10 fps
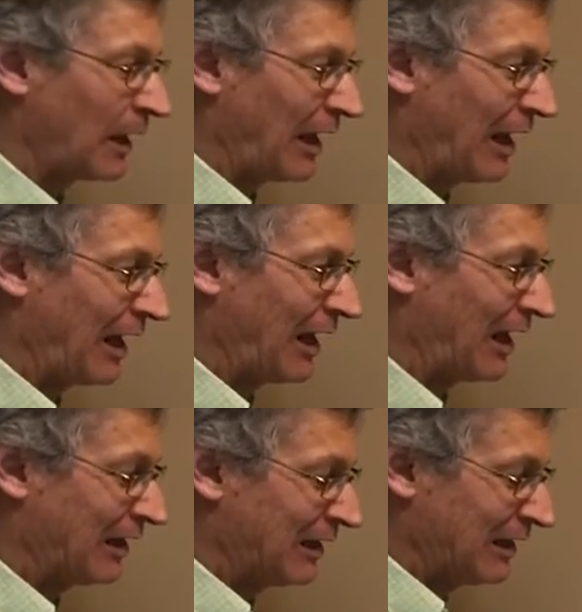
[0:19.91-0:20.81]

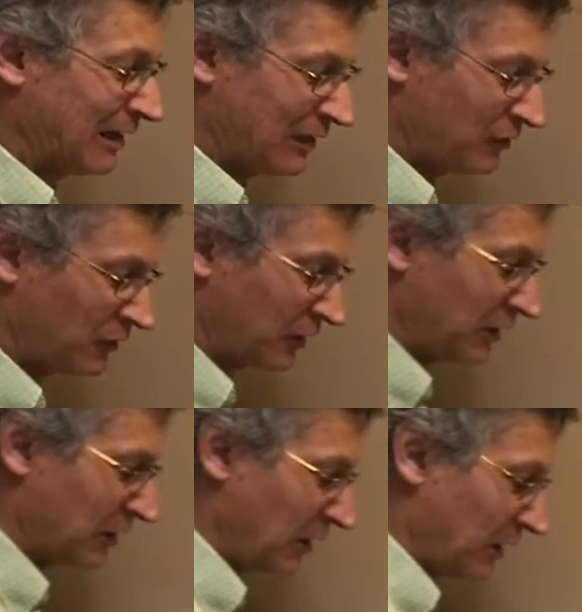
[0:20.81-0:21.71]
and it's
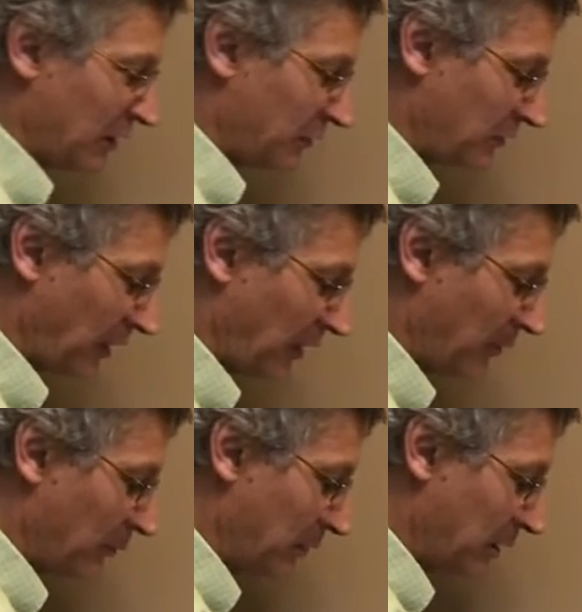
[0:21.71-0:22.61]
in
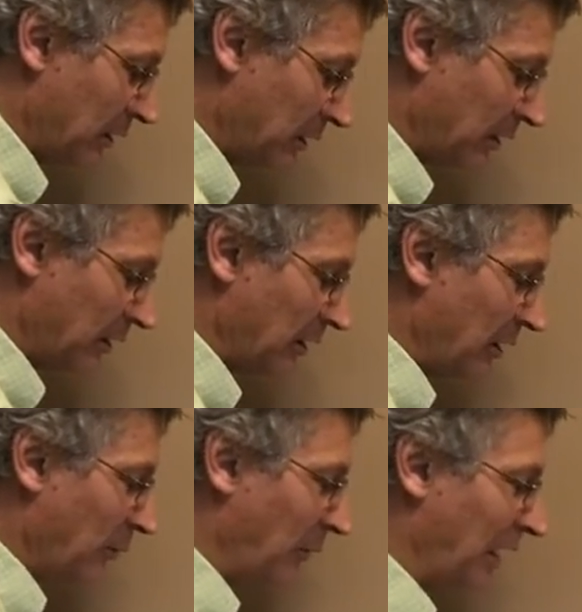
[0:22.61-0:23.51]
some
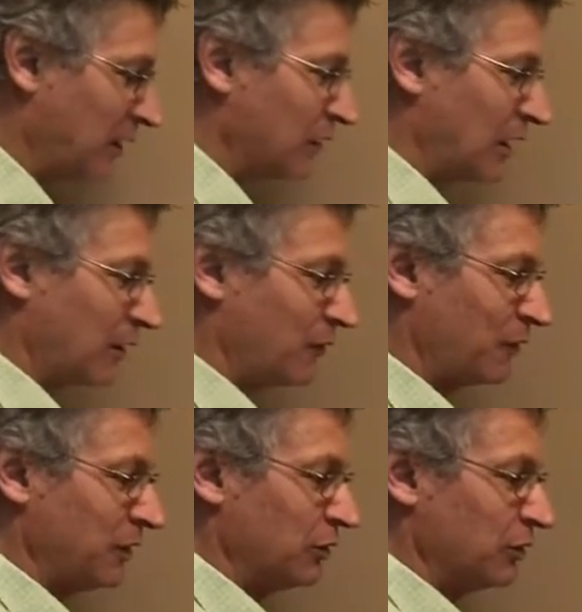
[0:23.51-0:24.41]
magnetic
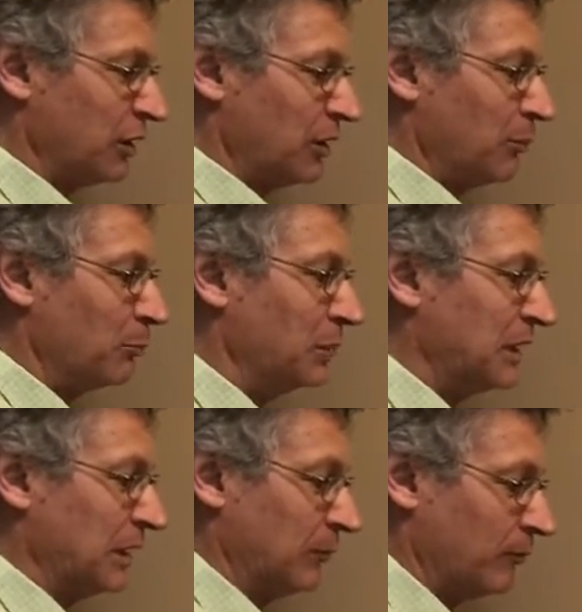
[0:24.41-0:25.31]
field
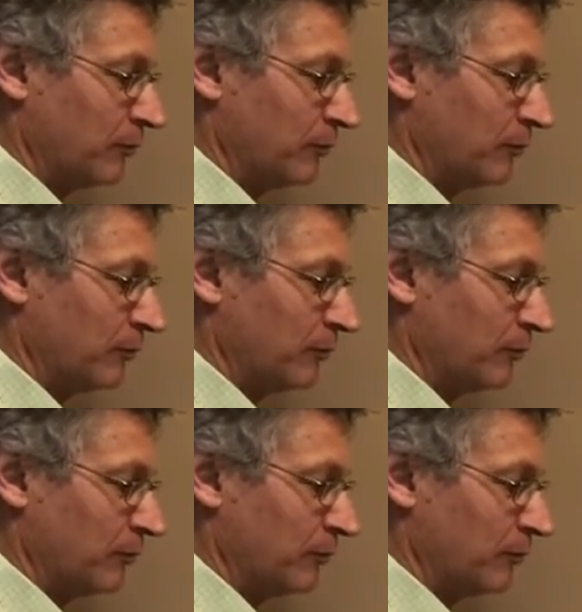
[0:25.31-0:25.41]
B.